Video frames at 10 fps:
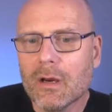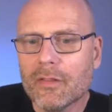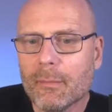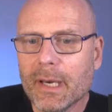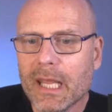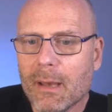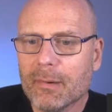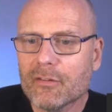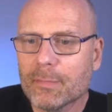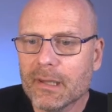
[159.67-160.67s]
The
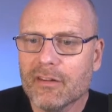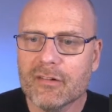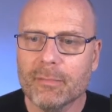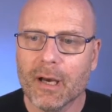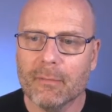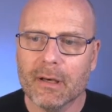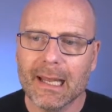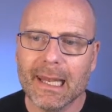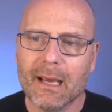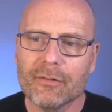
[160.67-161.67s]
Minneapolis Police Department
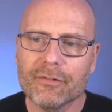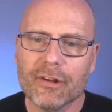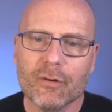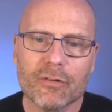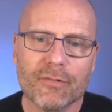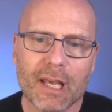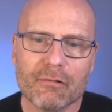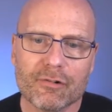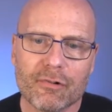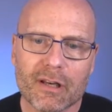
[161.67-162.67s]
allows the use of neck
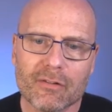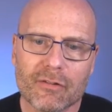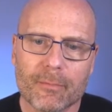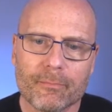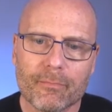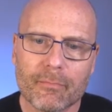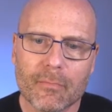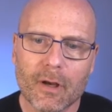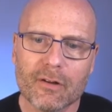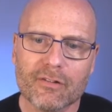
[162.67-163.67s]
restraints
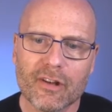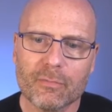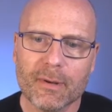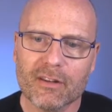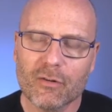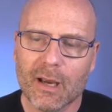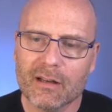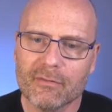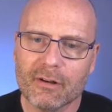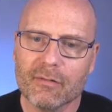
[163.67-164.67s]
on suspects who
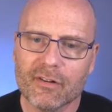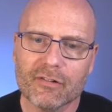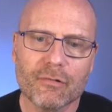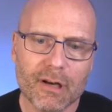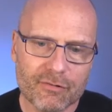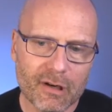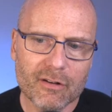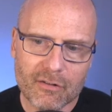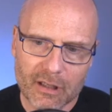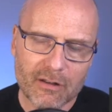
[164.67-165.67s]
actively resist arrest, right?
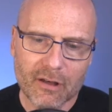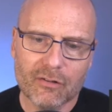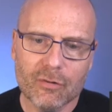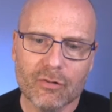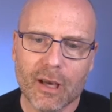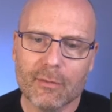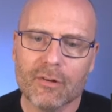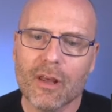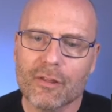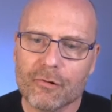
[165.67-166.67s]
He did it 2 times.
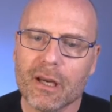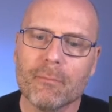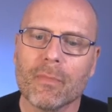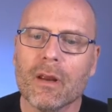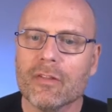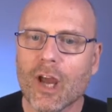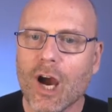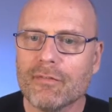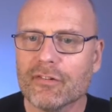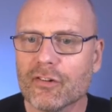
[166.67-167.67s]
3, the
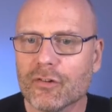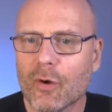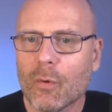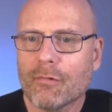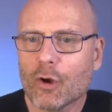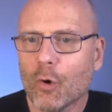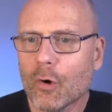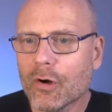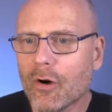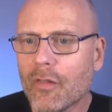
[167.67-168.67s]
officers were
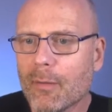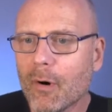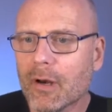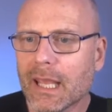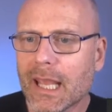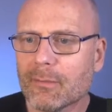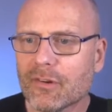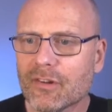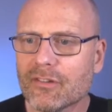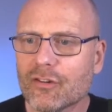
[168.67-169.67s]
recorded on their body cams
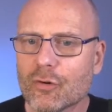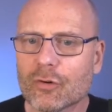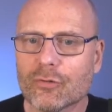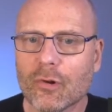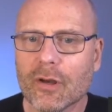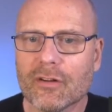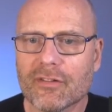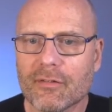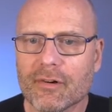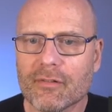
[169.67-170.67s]
assessing George Floyd as
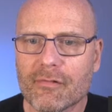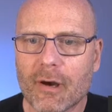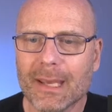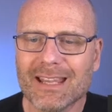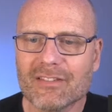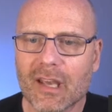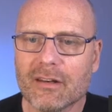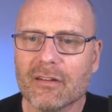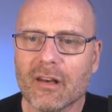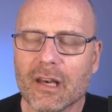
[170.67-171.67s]
suffering from
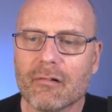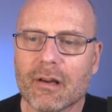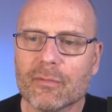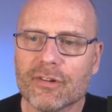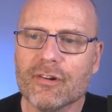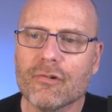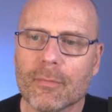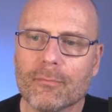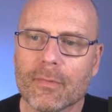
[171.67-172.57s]
excited delirium syndrome,